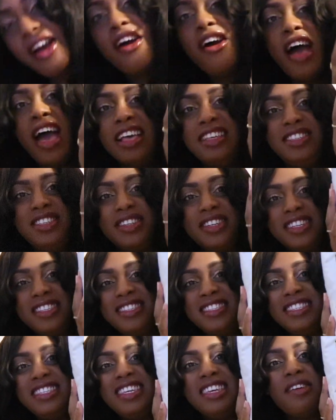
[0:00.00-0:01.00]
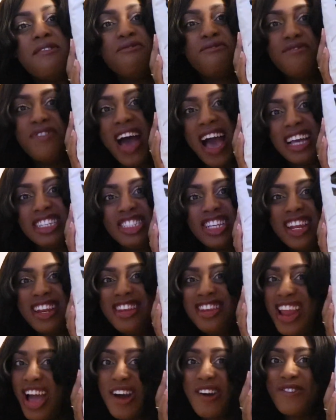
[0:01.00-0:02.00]
As you can see,
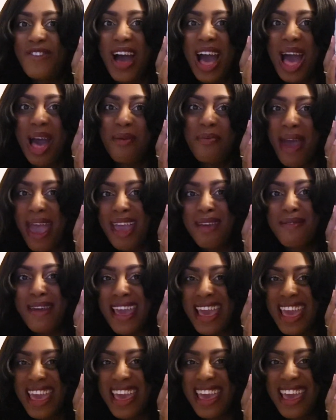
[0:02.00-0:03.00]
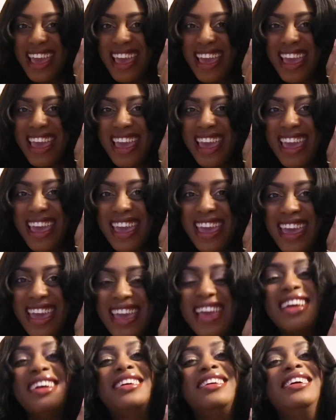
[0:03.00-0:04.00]
Fashion Nova, baby.